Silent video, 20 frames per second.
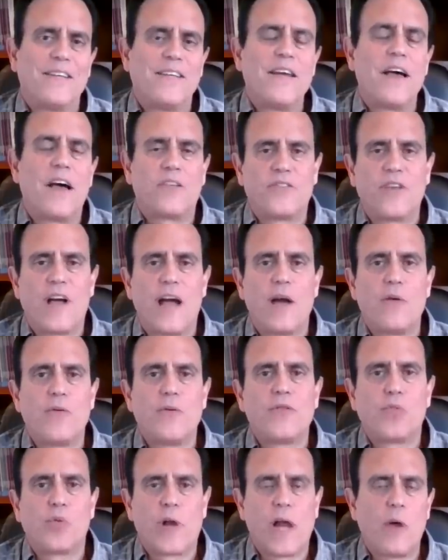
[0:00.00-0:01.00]
Yes,
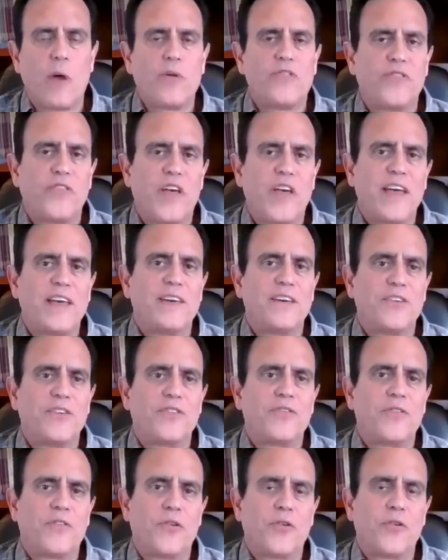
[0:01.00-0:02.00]
what I would say
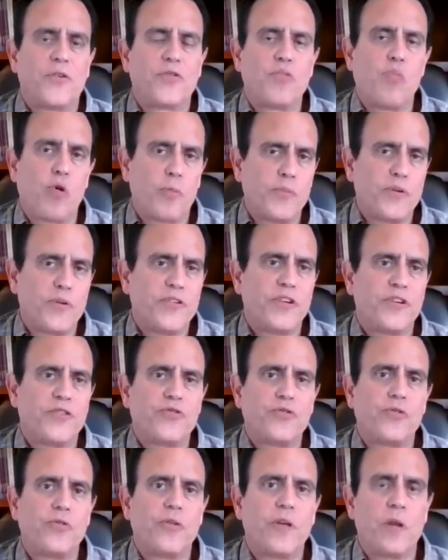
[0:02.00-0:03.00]
is there's more
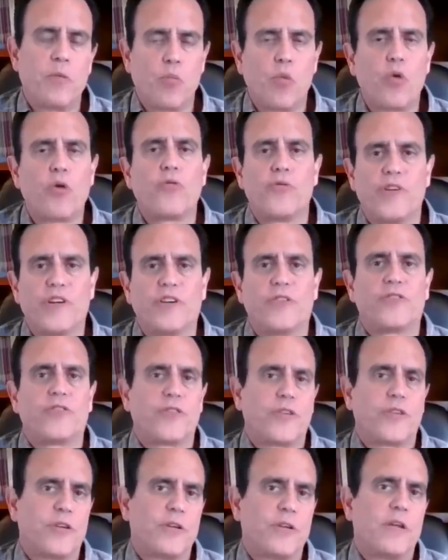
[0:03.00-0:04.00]
potential and more
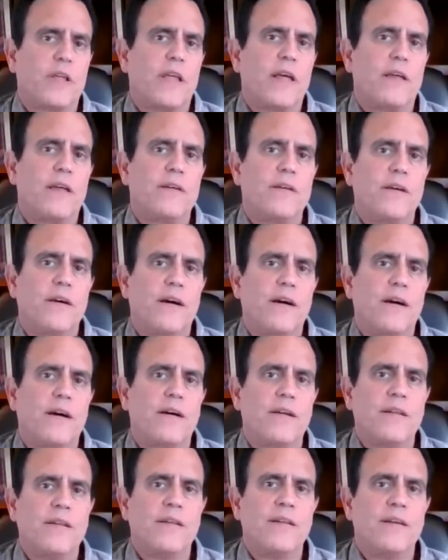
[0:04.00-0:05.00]
risk. And
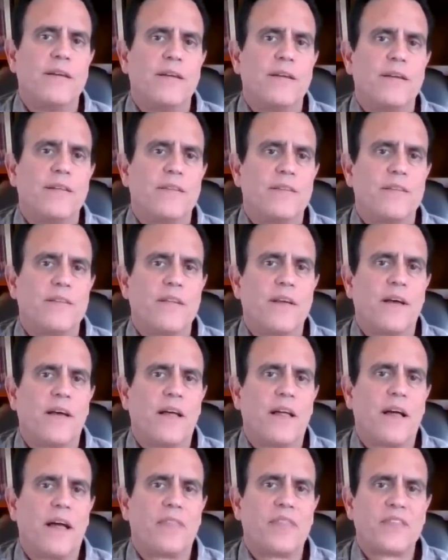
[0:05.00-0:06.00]

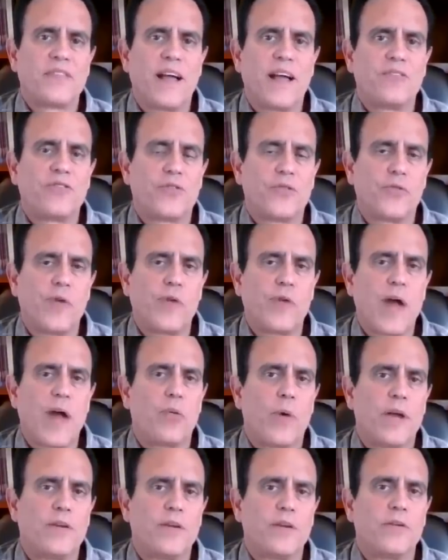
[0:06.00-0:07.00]
I think that's the
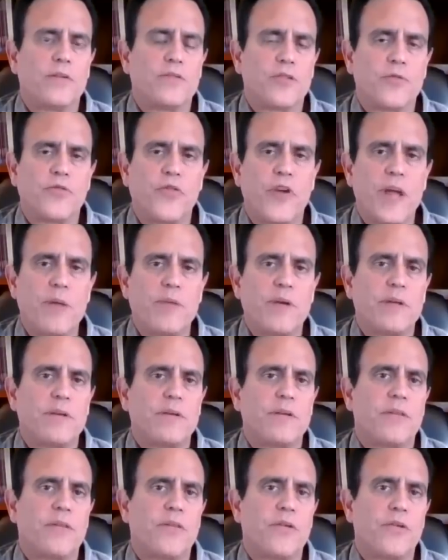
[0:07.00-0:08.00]
right way to frame
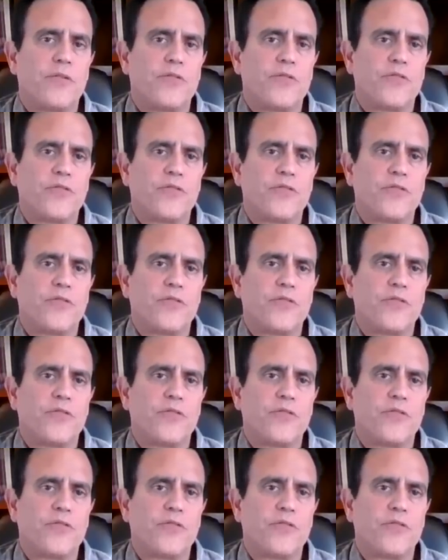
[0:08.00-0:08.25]
it.